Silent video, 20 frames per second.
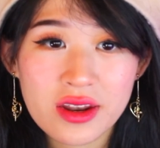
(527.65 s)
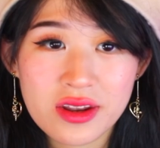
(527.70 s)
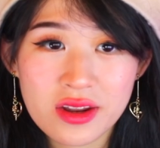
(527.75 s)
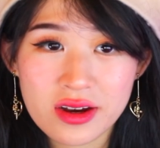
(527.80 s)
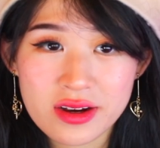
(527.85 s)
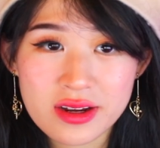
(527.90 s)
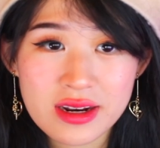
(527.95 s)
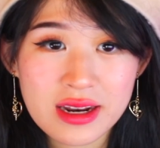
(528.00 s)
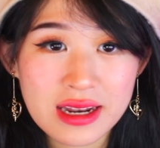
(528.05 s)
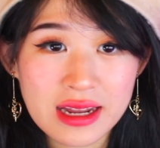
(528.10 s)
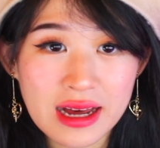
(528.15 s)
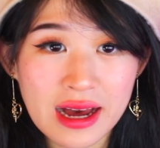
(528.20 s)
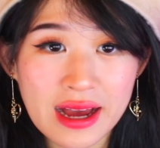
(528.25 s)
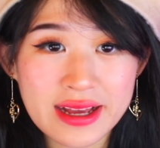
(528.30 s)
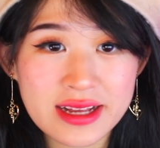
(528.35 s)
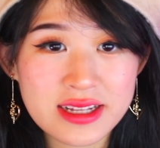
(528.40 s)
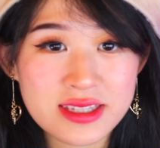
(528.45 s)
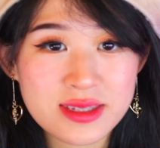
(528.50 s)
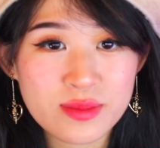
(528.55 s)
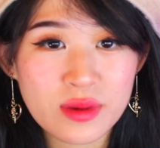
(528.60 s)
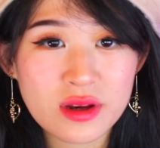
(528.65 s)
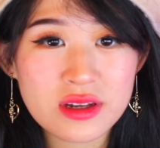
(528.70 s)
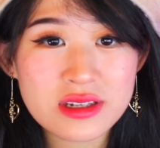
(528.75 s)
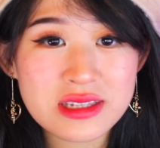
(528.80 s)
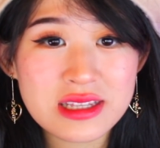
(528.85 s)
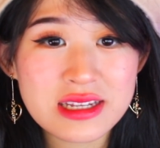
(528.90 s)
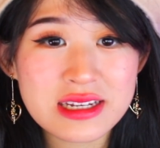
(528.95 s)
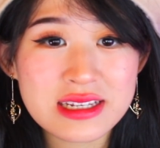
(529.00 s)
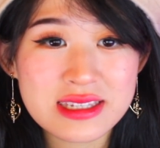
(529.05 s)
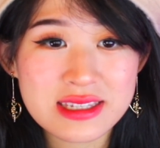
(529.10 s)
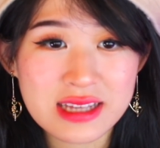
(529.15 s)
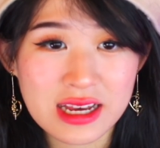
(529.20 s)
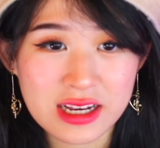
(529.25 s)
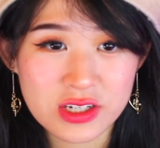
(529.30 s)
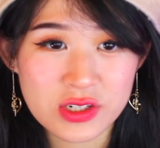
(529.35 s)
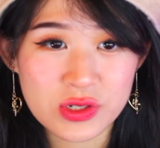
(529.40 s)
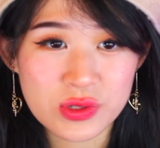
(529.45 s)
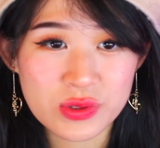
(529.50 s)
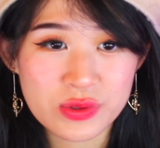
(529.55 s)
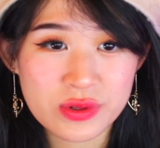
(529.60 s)
Not gonna lie, it's mostly
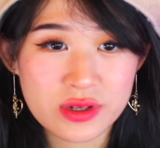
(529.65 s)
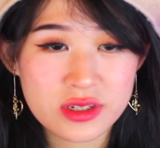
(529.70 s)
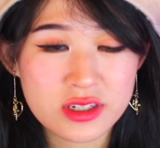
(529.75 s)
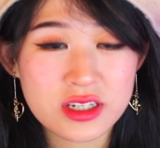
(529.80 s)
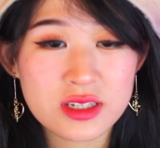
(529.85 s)
sexual.